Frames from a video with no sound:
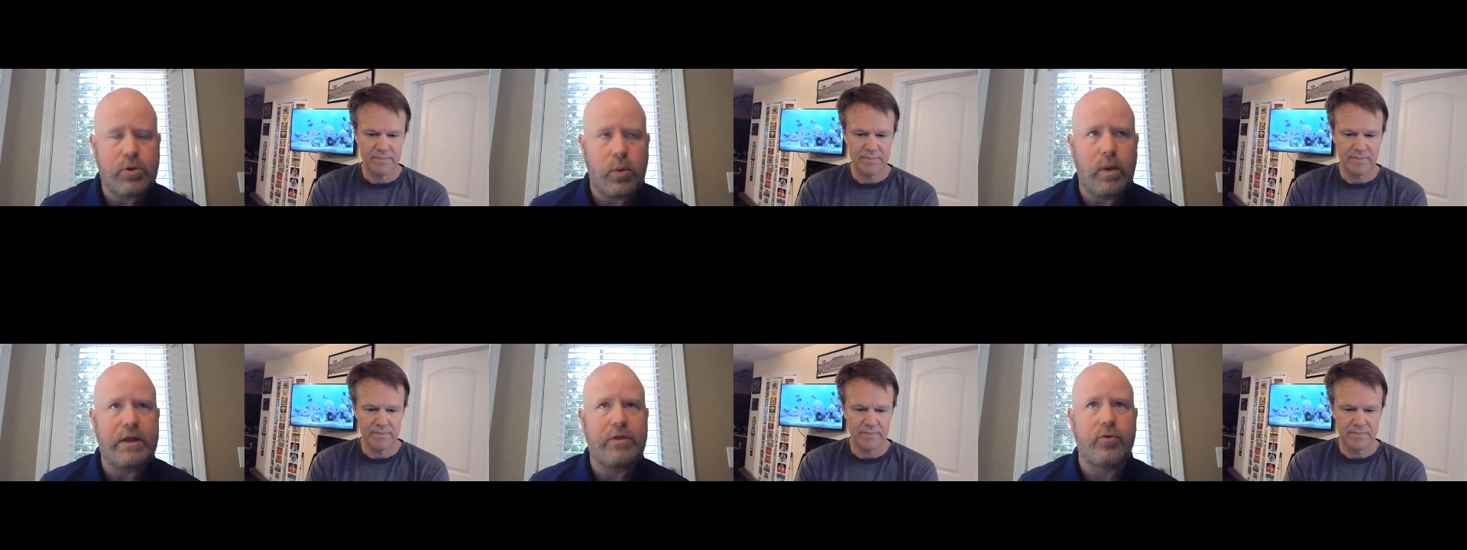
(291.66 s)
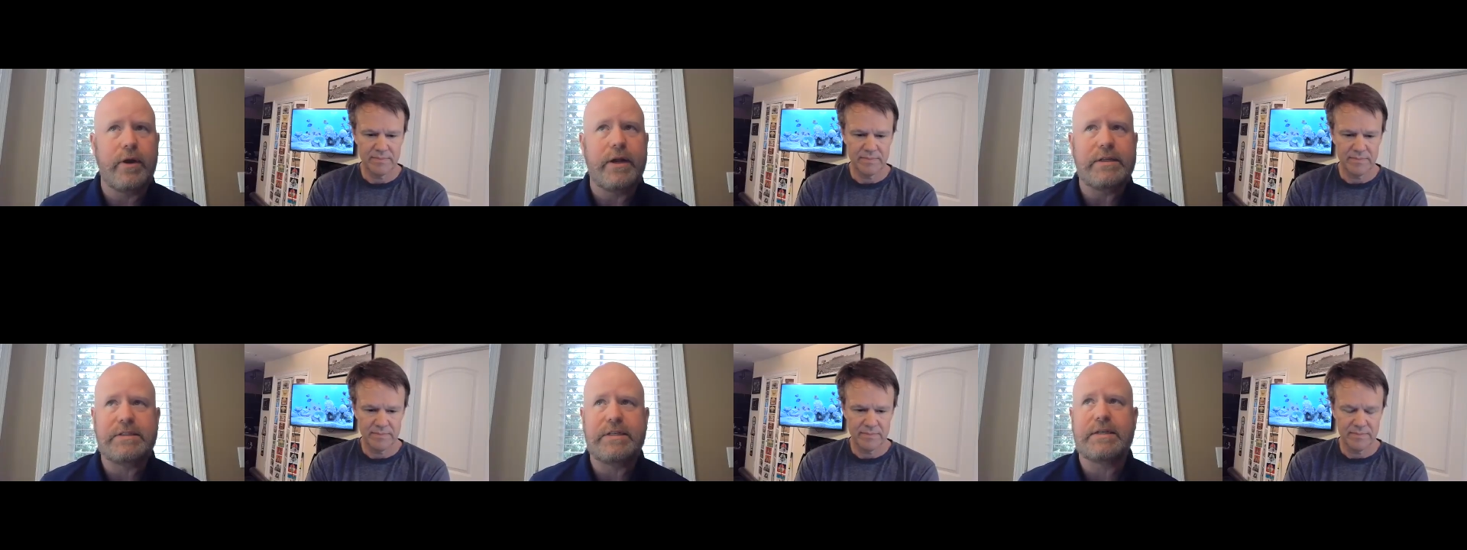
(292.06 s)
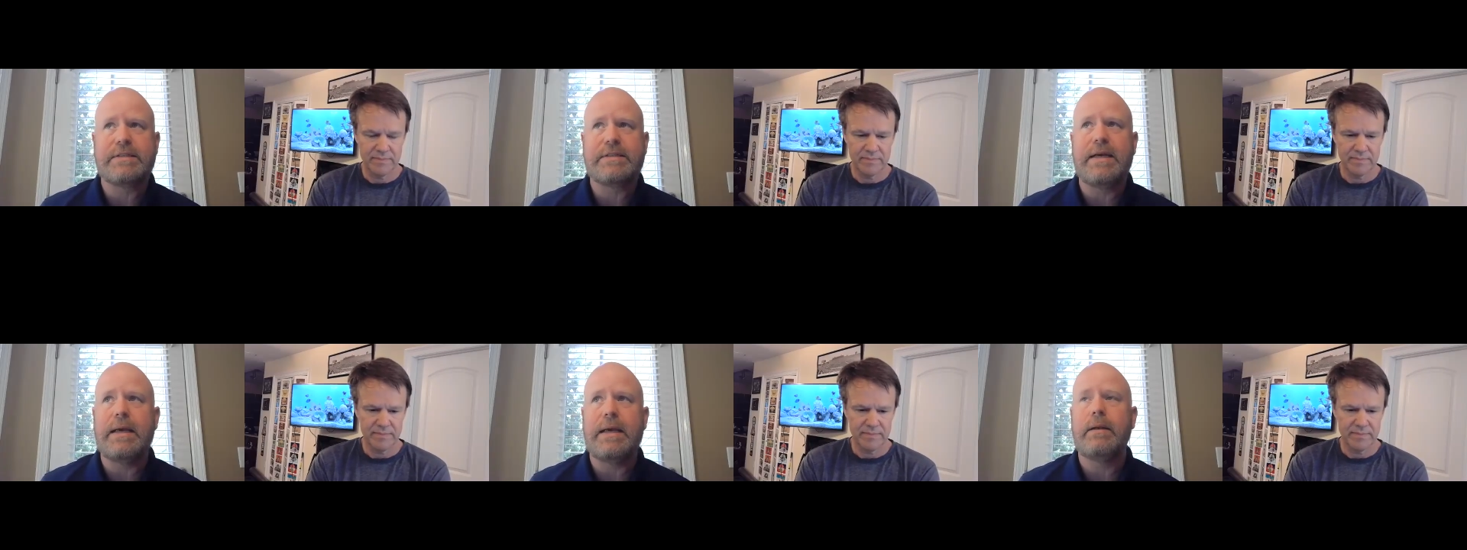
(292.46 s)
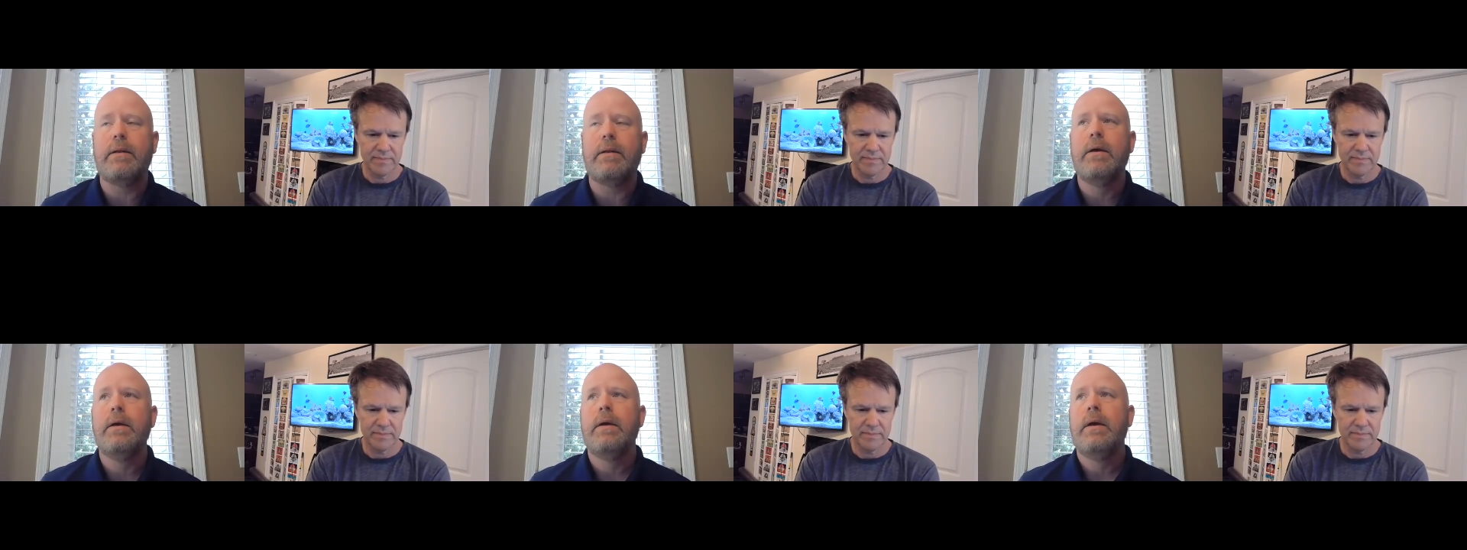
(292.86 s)
Speaker 1: 23 to
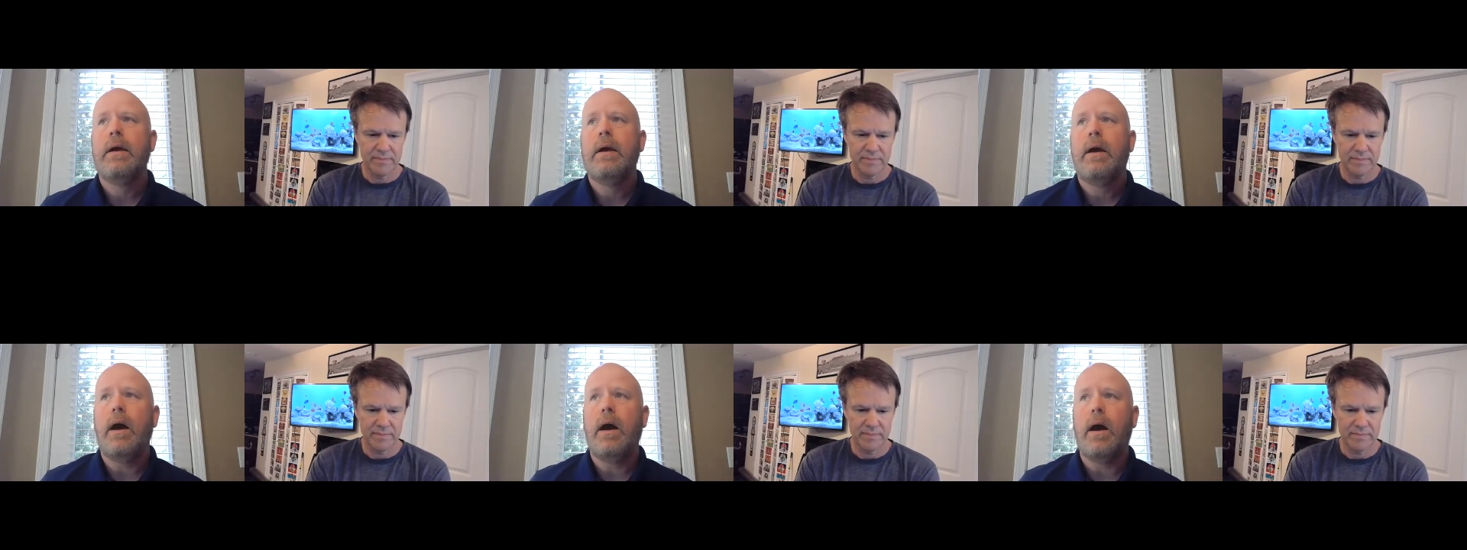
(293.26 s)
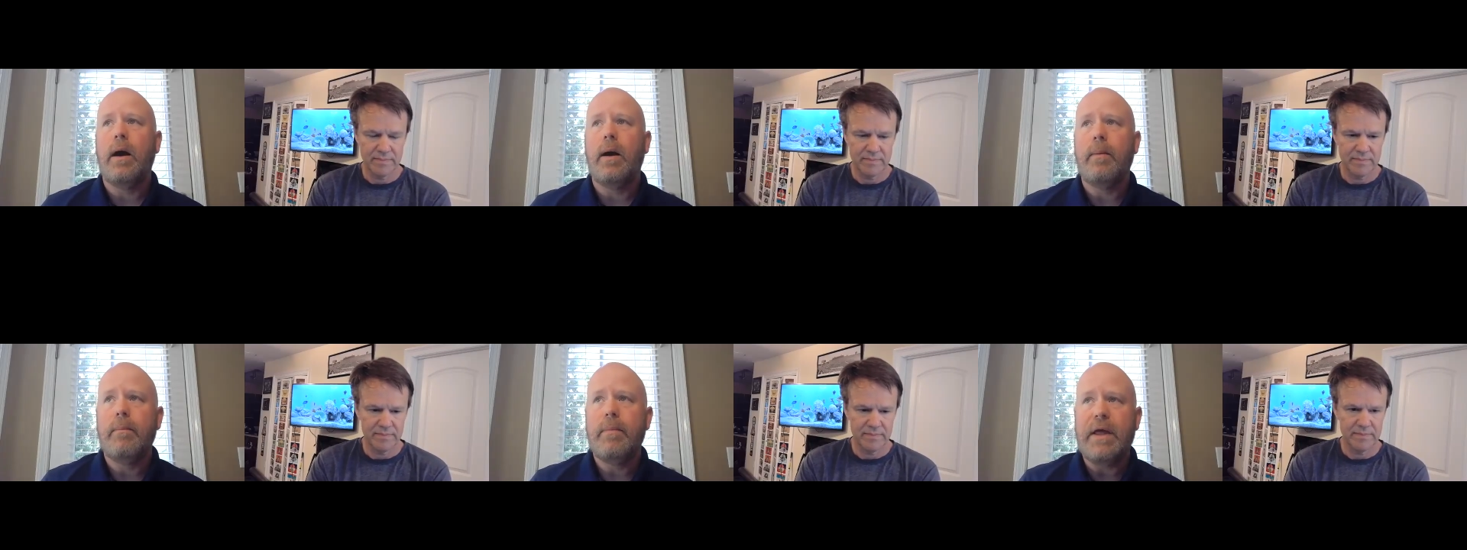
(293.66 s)
16. Um,